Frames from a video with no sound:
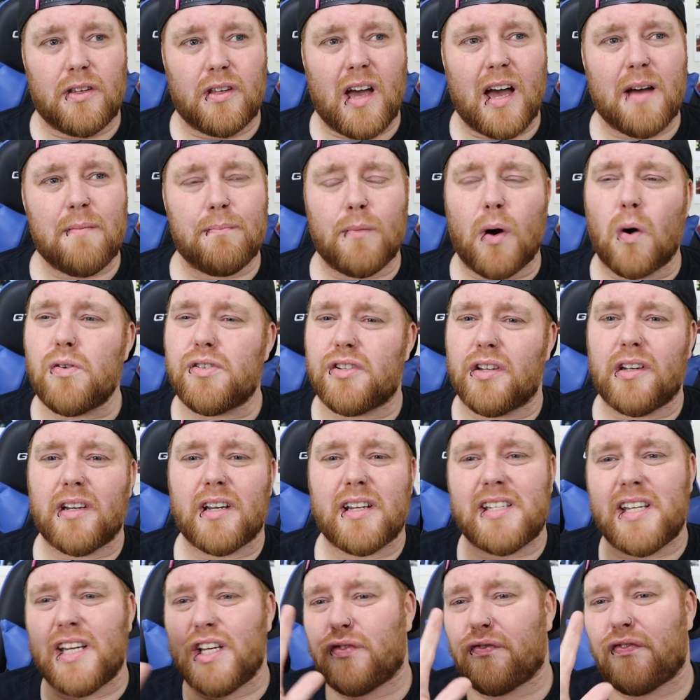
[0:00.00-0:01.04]
at most, you're
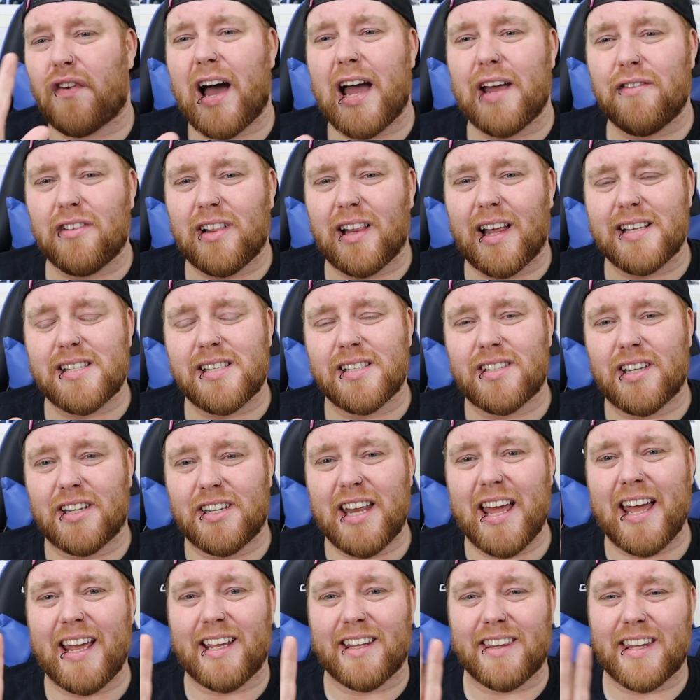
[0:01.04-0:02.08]
going to teach 5 classes a
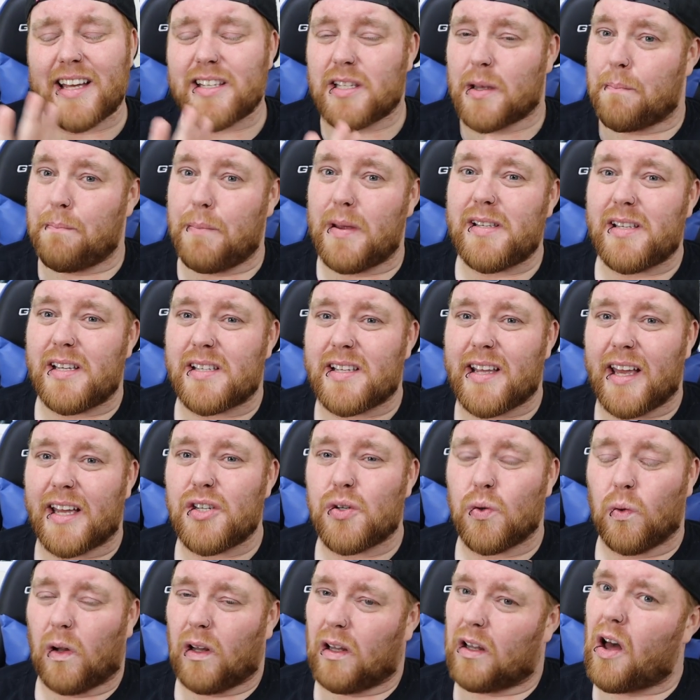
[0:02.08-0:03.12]
day, and that's a busy
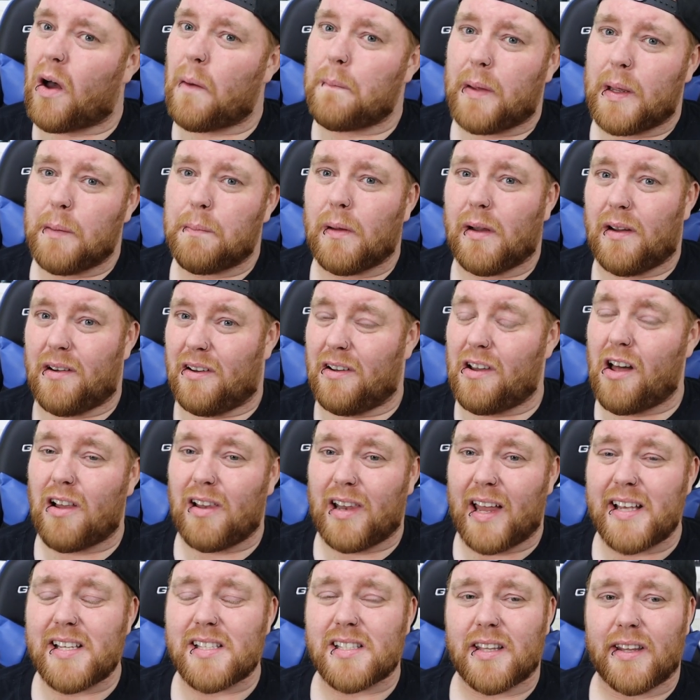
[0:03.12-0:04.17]
schedule. A lot of people are a lot
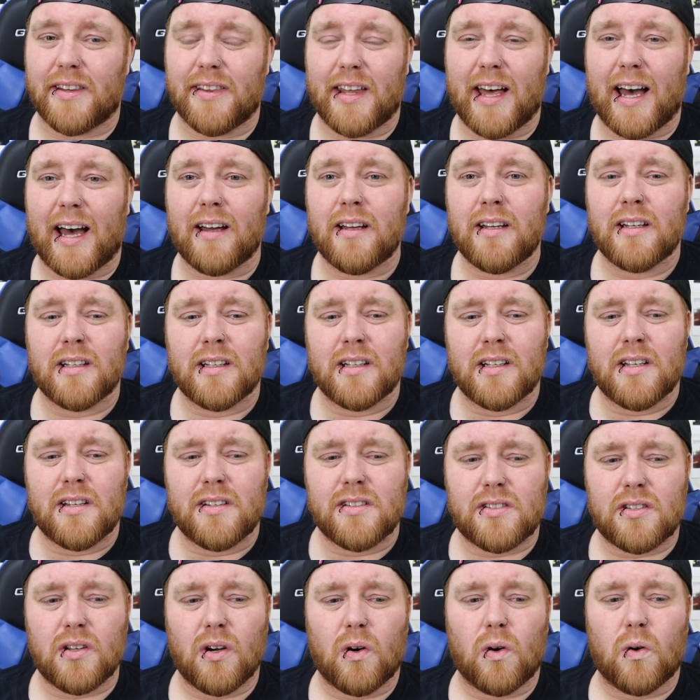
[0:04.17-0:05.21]
less than that.
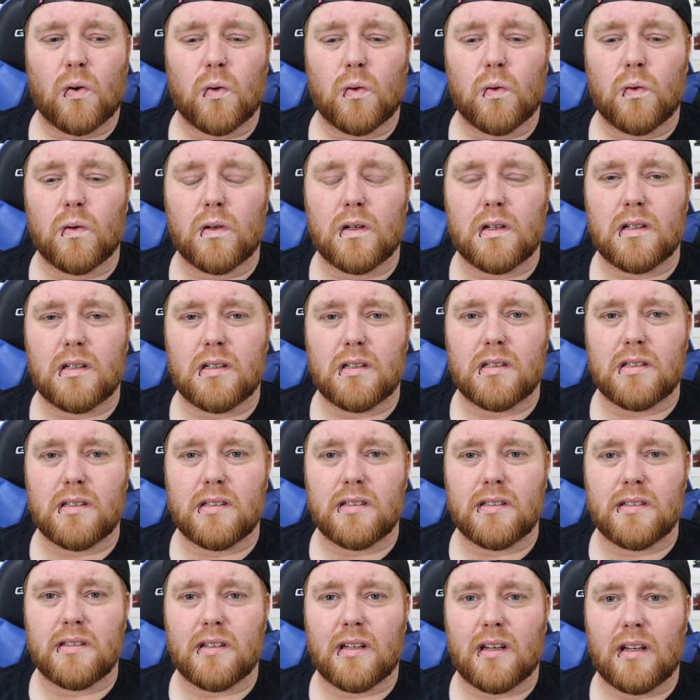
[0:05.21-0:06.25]
So
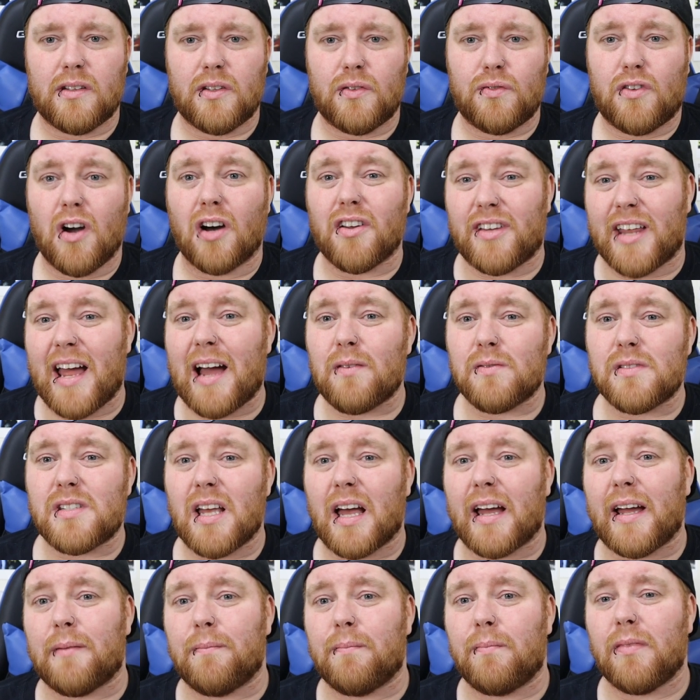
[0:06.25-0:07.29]
you've got
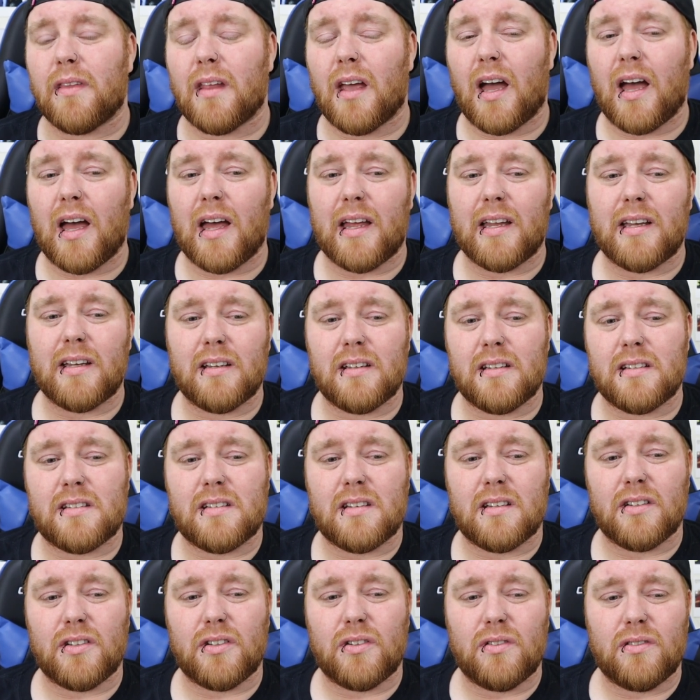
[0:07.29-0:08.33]
downtime,
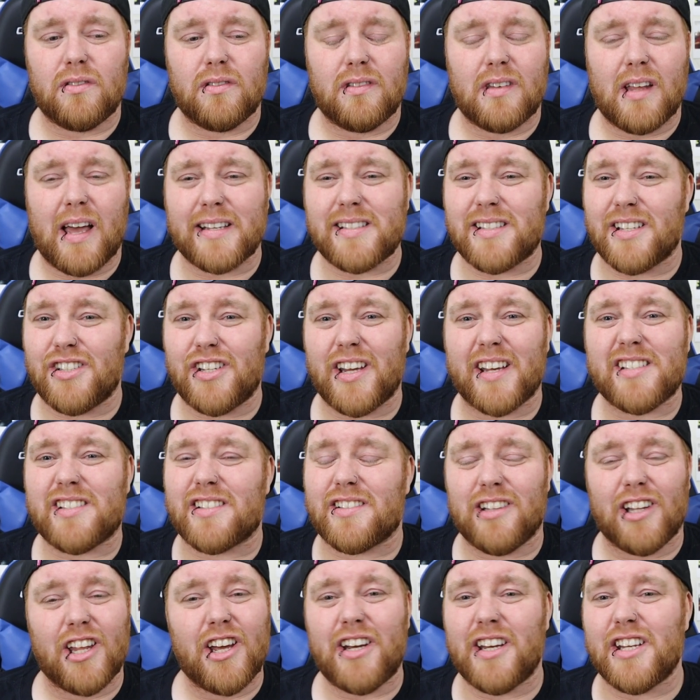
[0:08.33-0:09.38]
and I
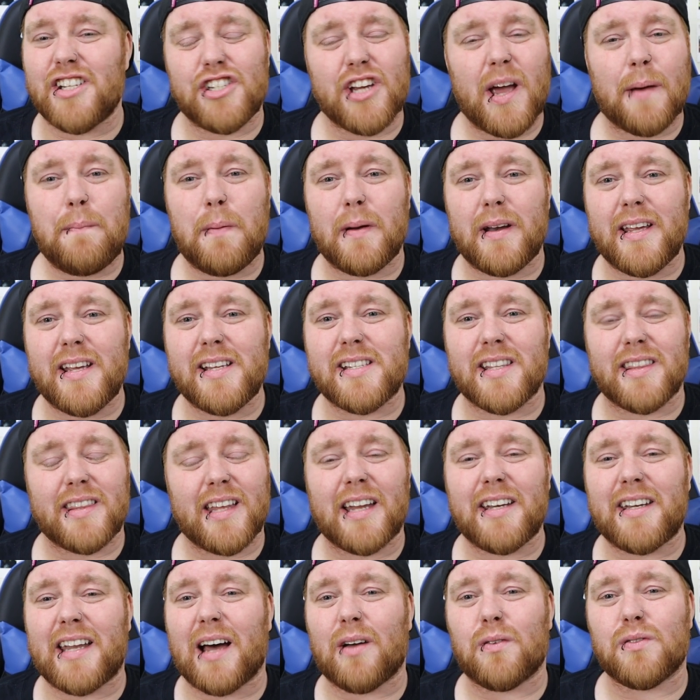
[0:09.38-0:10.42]
suggest learning Japanese in
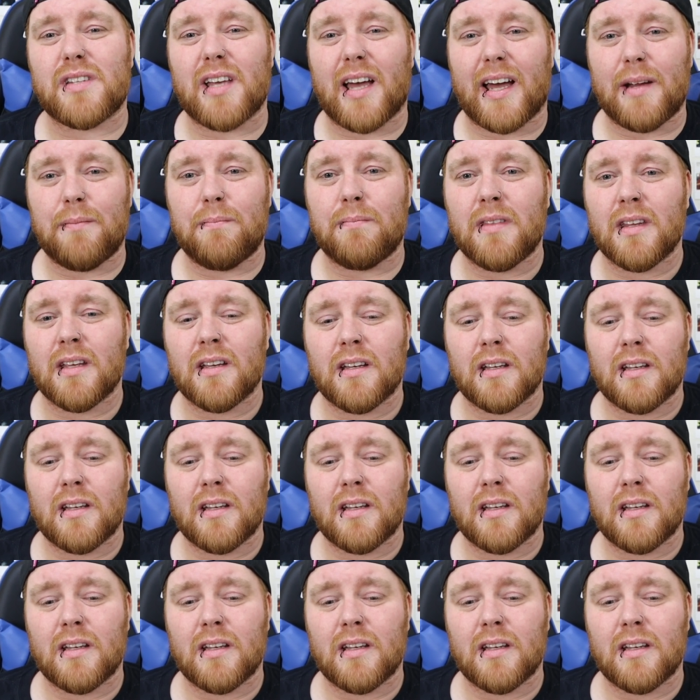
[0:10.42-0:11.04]
that downtime.